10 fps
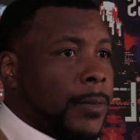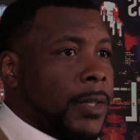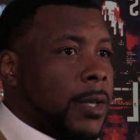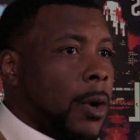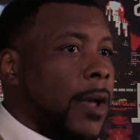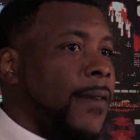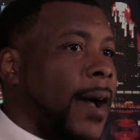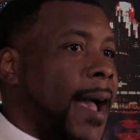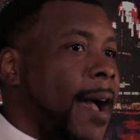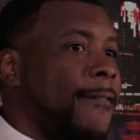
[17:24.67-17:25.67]
So if
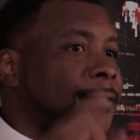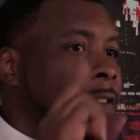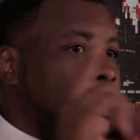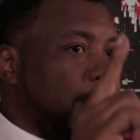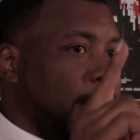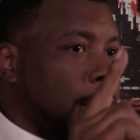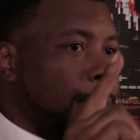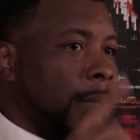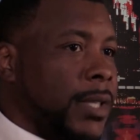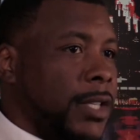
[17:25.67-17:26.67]
I have first lien
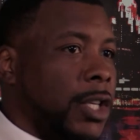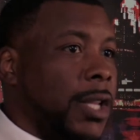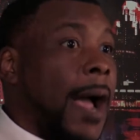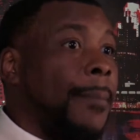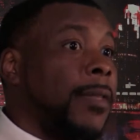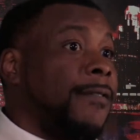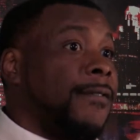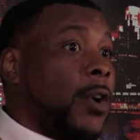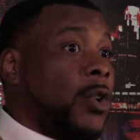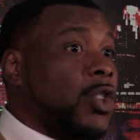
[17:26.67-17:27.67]
position, I'm the
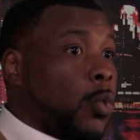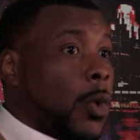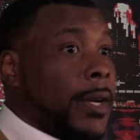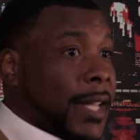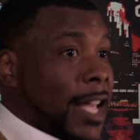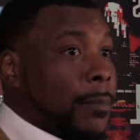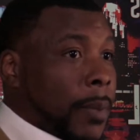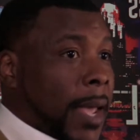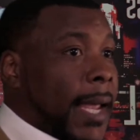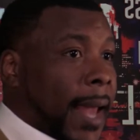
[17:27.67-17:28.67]
first one to get
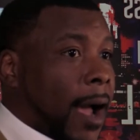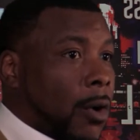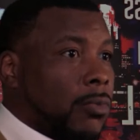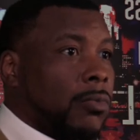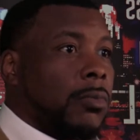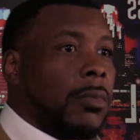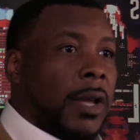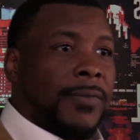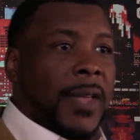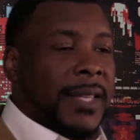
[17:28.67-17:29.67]
paid out.
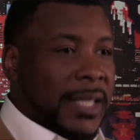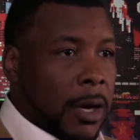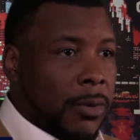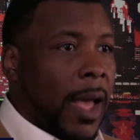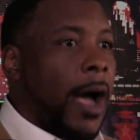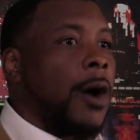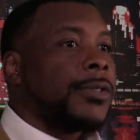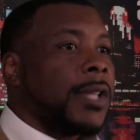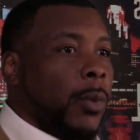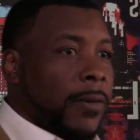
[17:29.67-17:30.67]
If they sell the
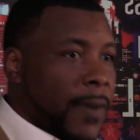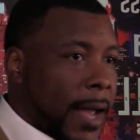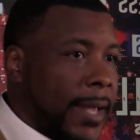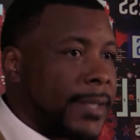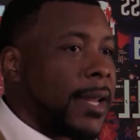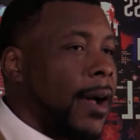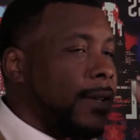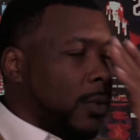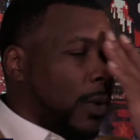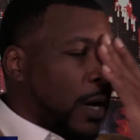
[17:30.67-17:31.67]
house, they refinance the
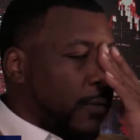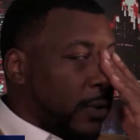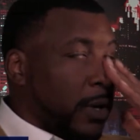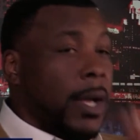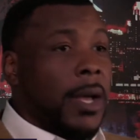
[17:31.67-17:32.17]
house or whatever.